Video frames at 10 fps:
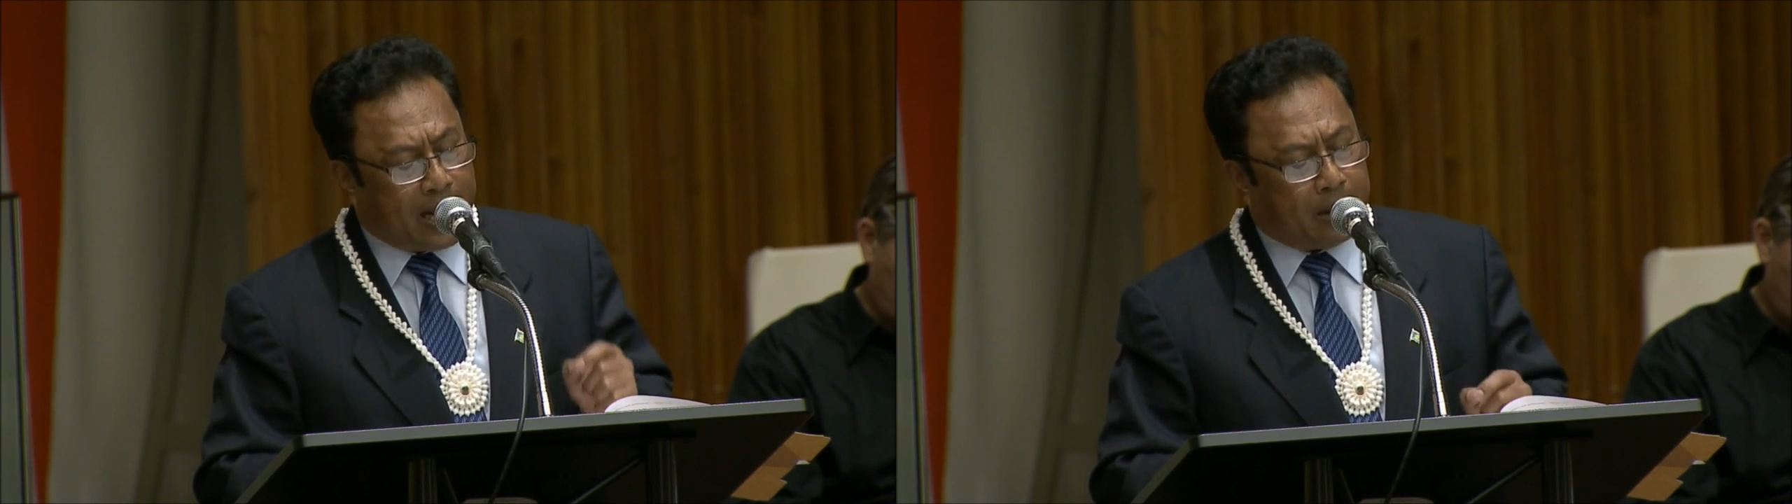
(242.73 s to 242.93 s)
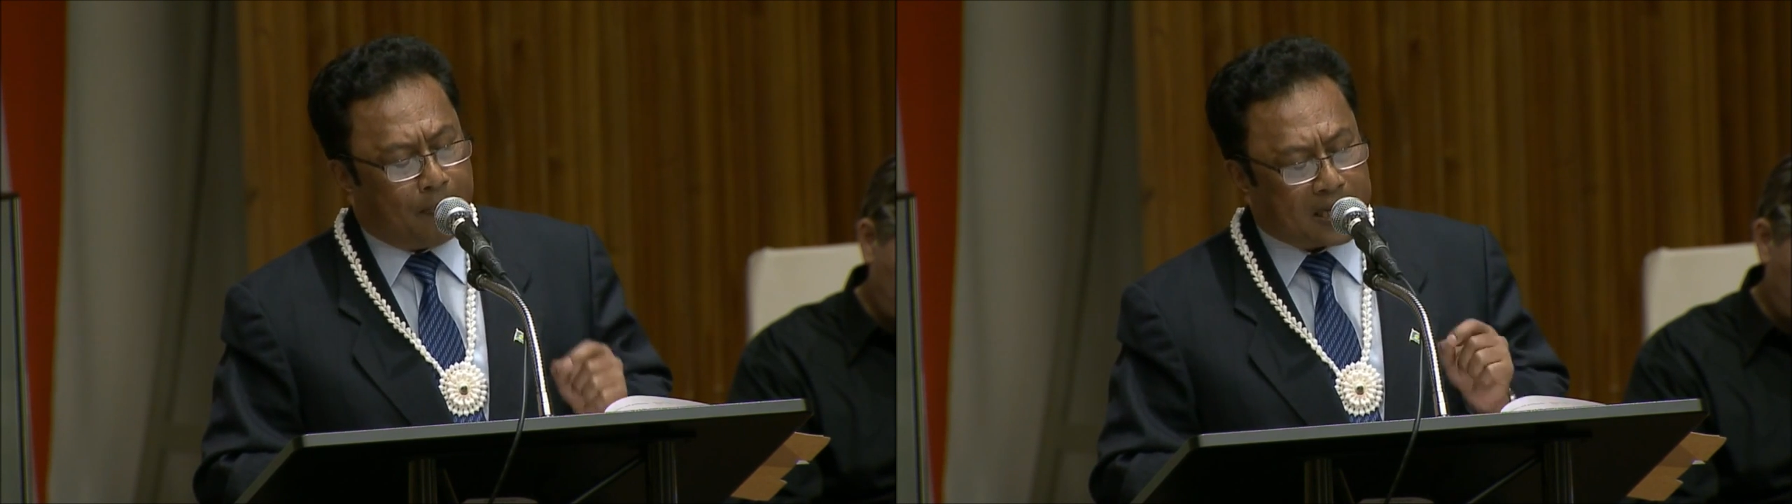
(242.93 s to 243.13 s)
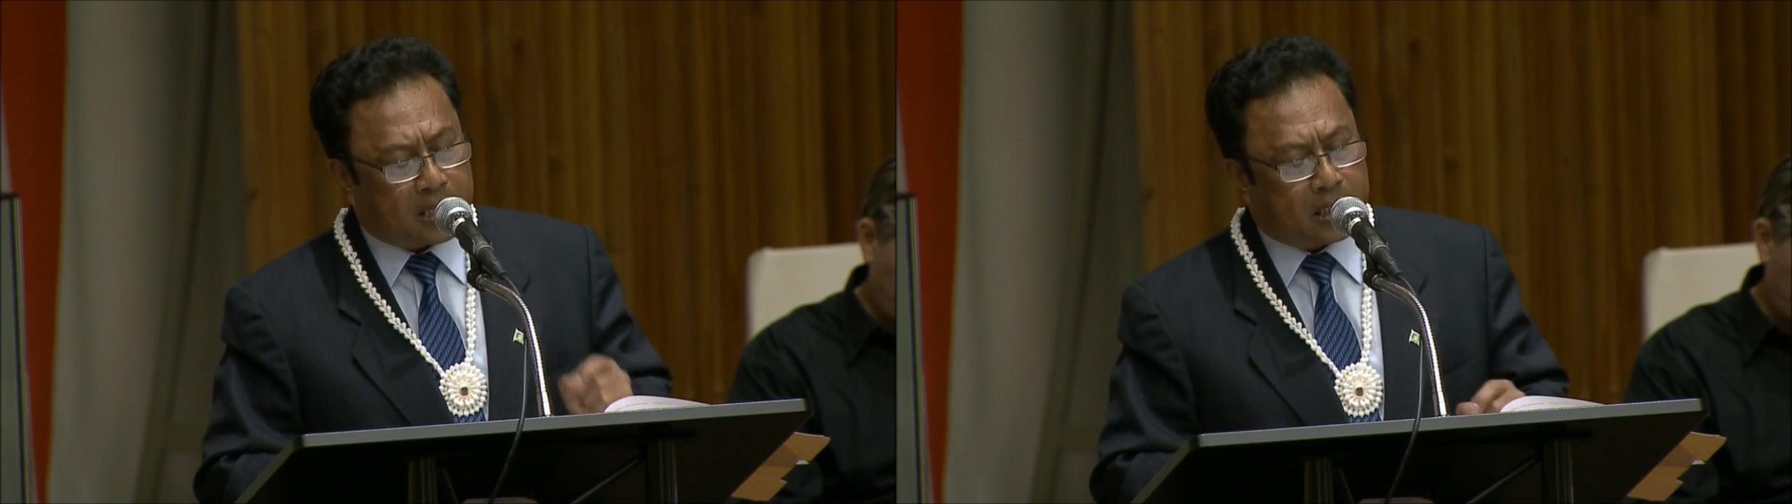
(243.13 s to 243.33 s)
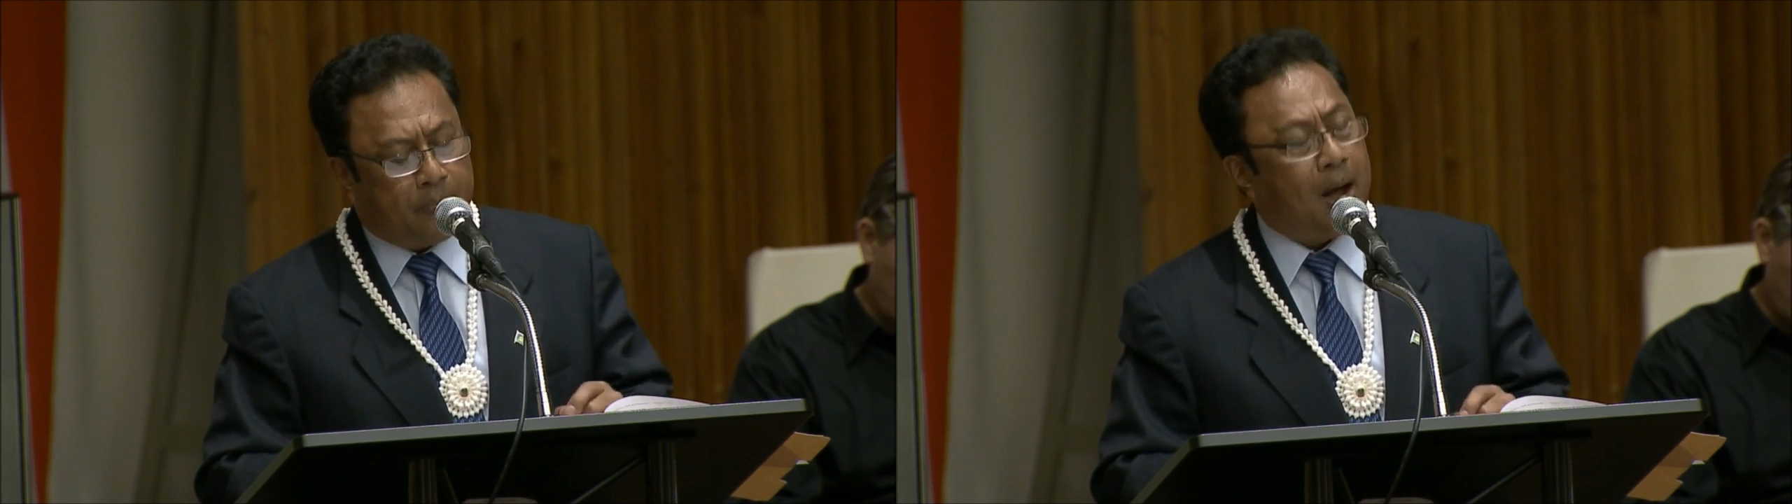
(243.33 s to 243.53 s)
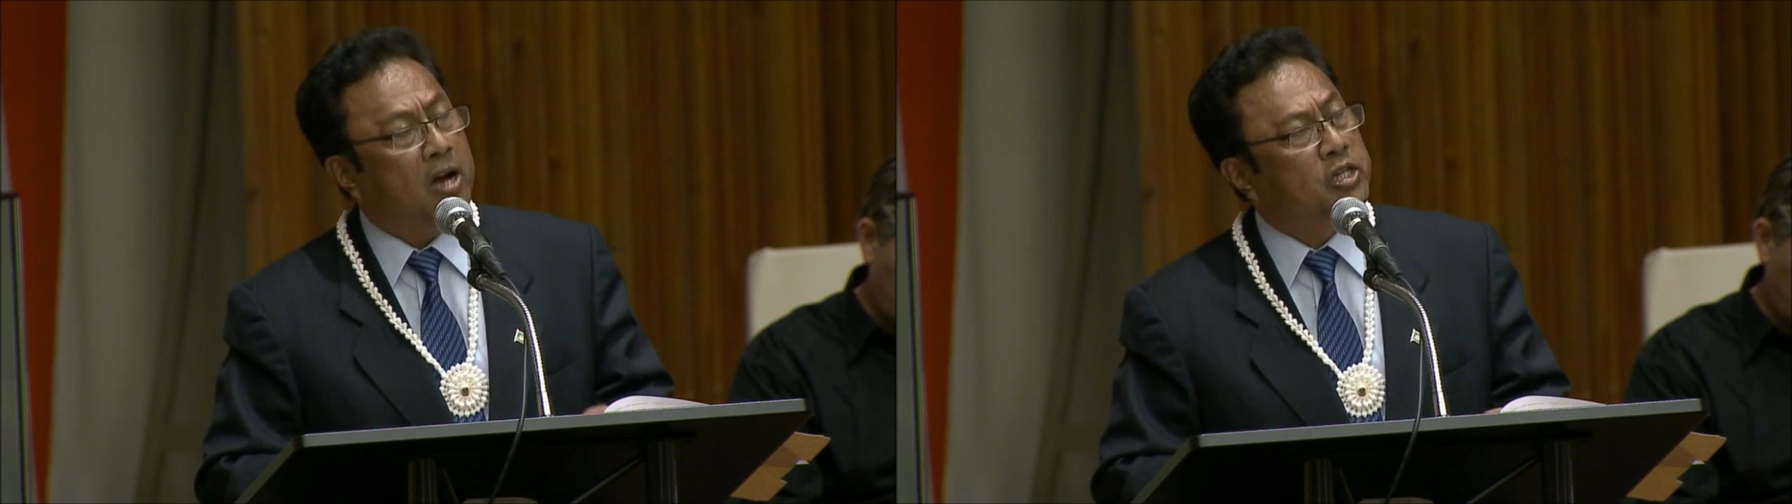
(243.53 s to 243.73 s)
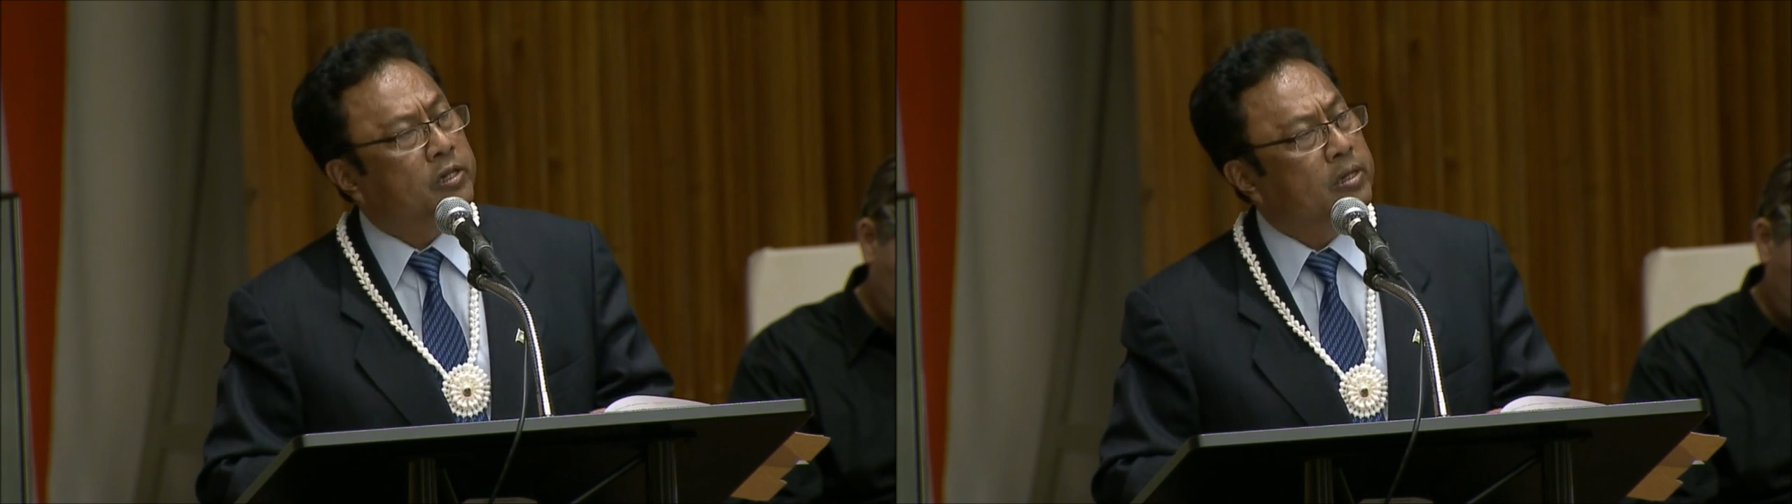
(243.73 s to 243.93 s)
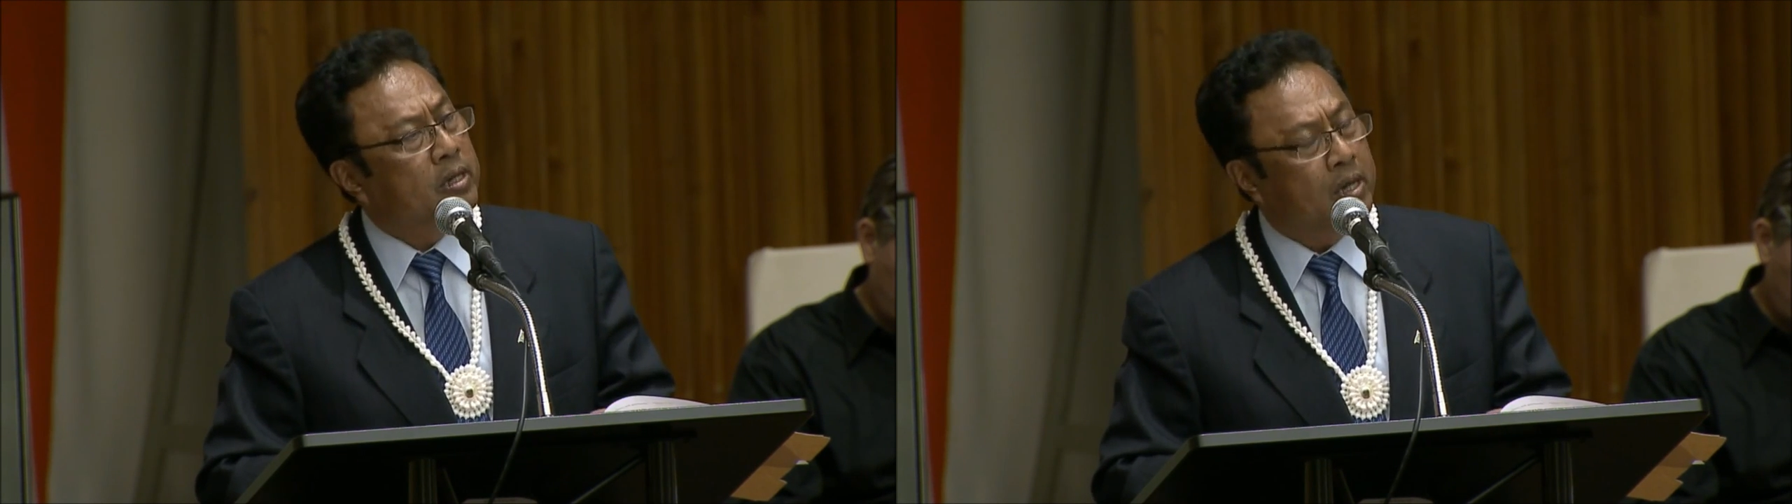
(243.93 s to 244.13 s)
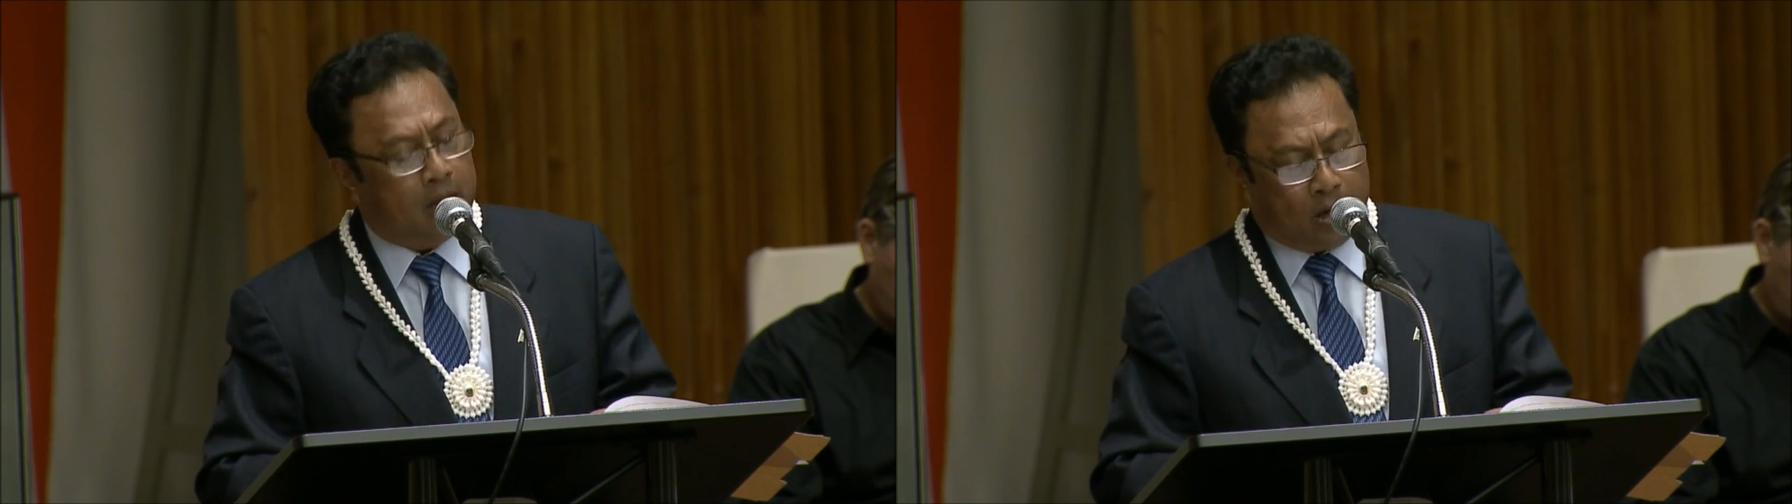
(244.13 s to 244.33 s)
take positive
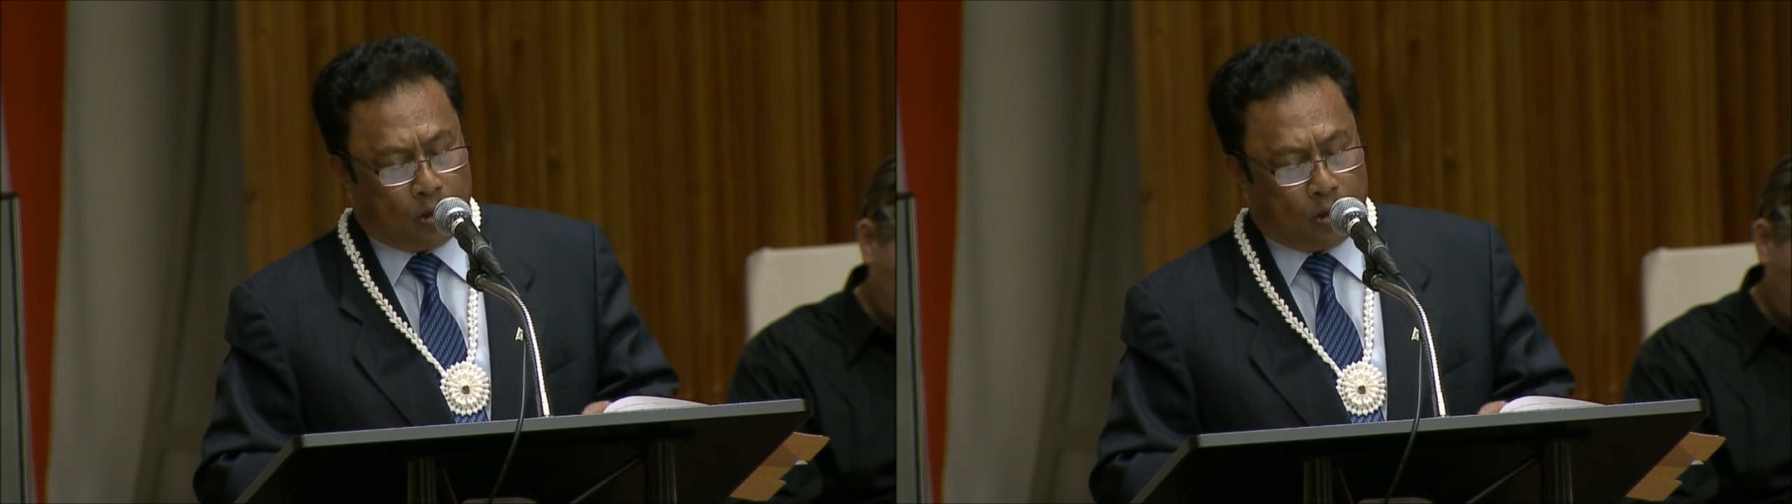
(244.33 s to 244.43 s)
action